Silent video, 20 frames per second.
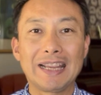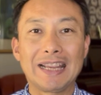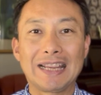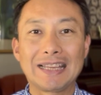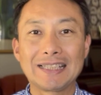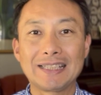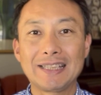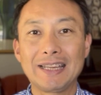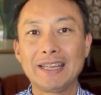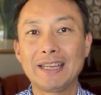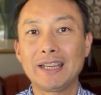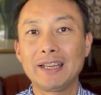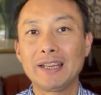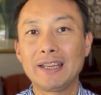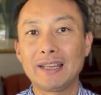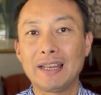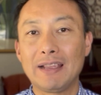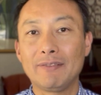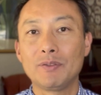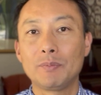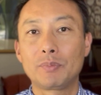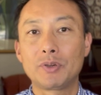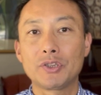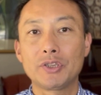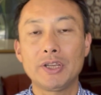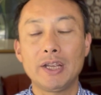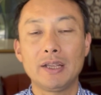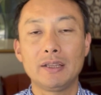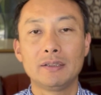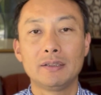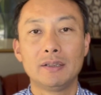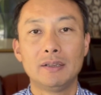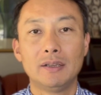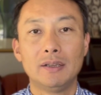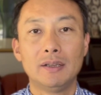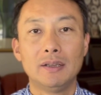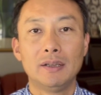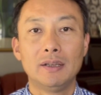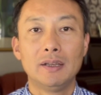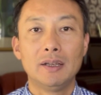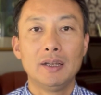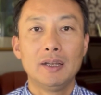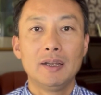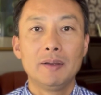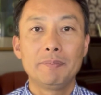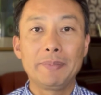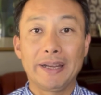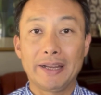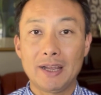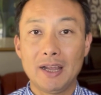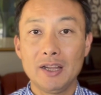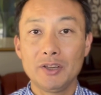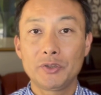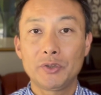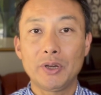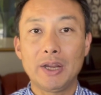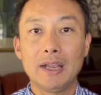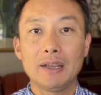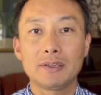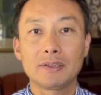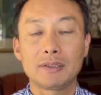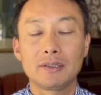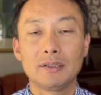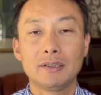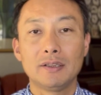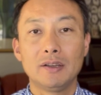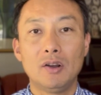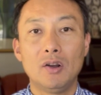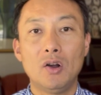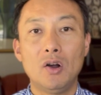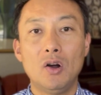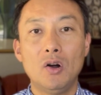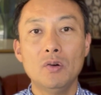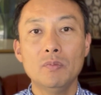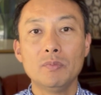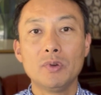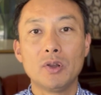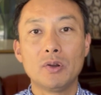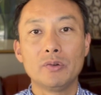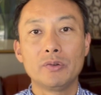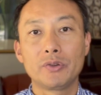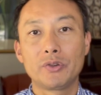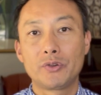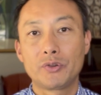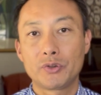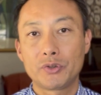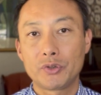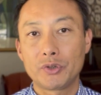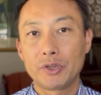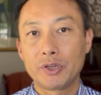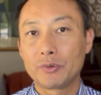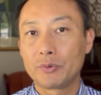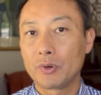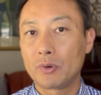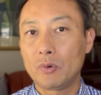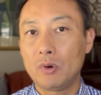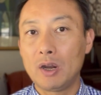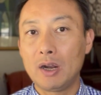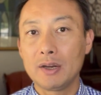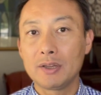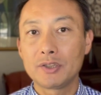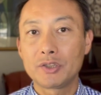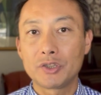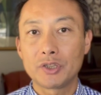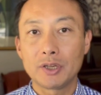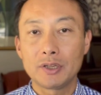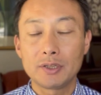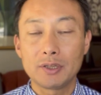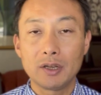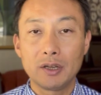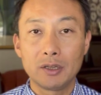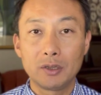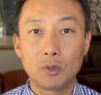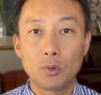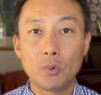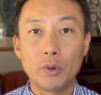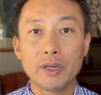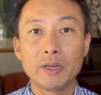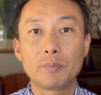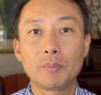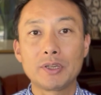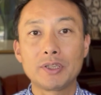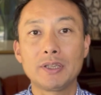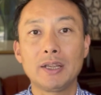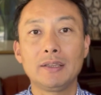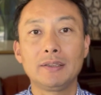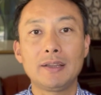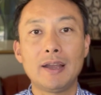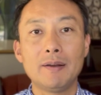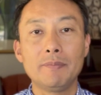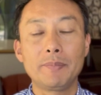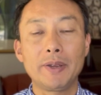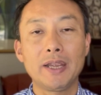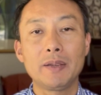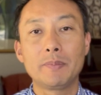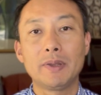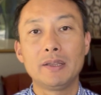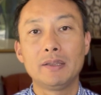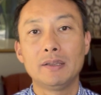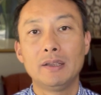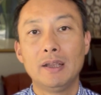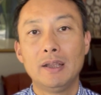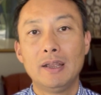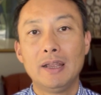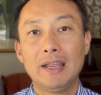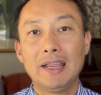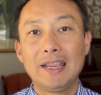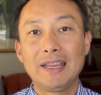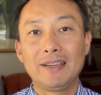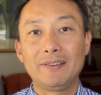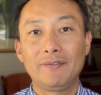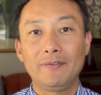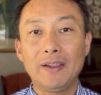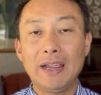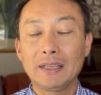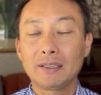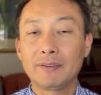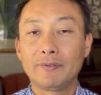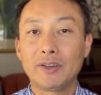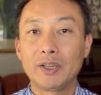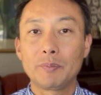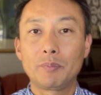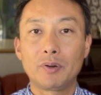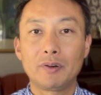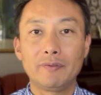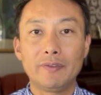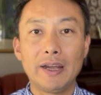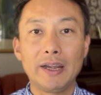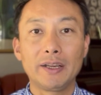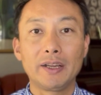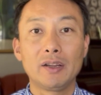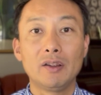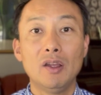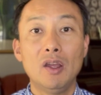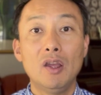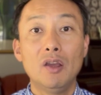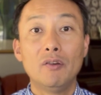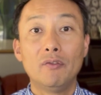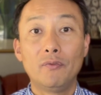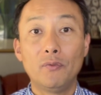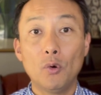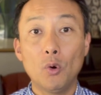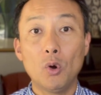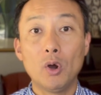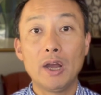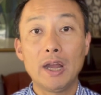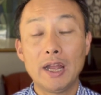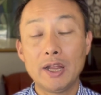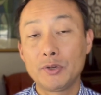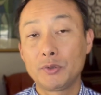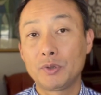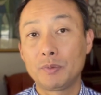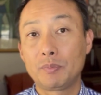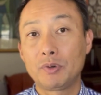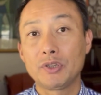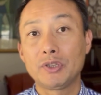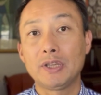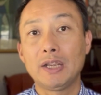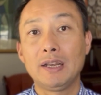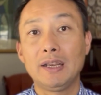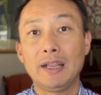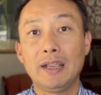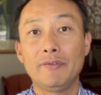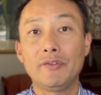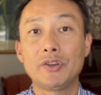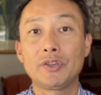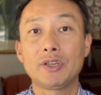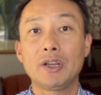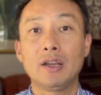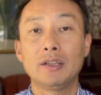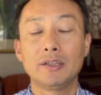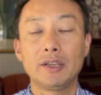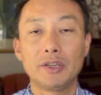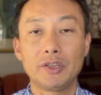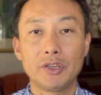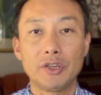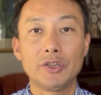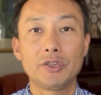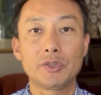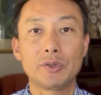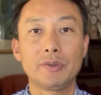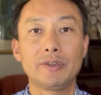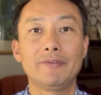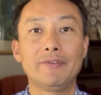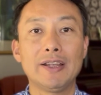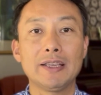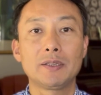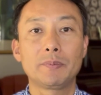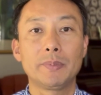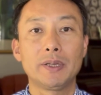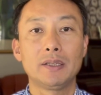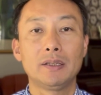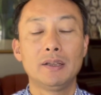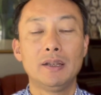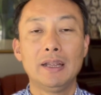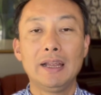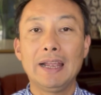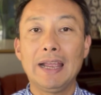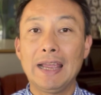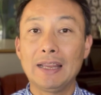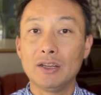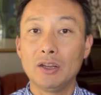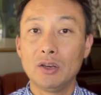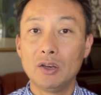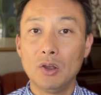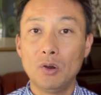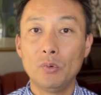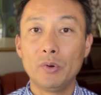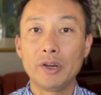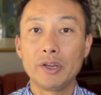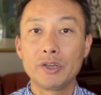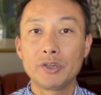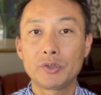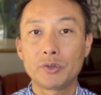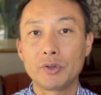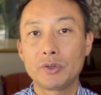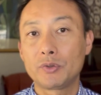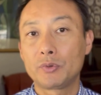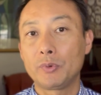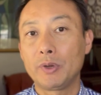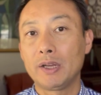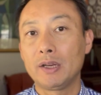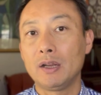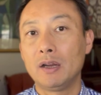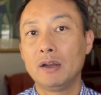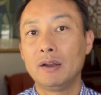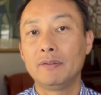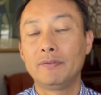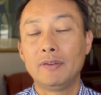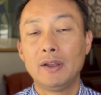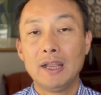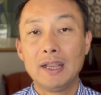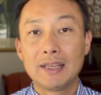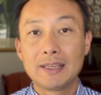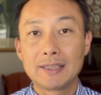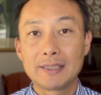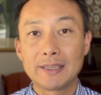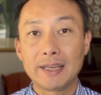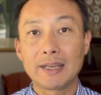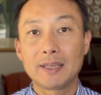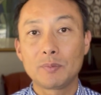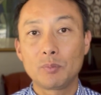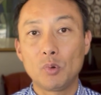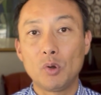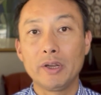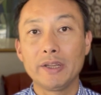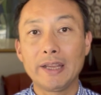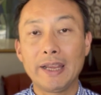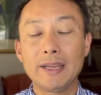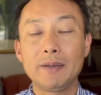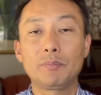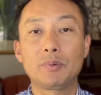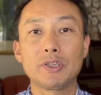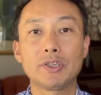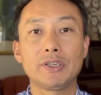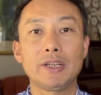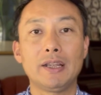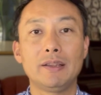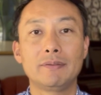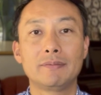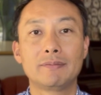exceeding 11%. By contrast, a home loan usually requires just a 20% down payment, effectively providing 400% leverage on the initial investment at a lower interest rate of 6.8%.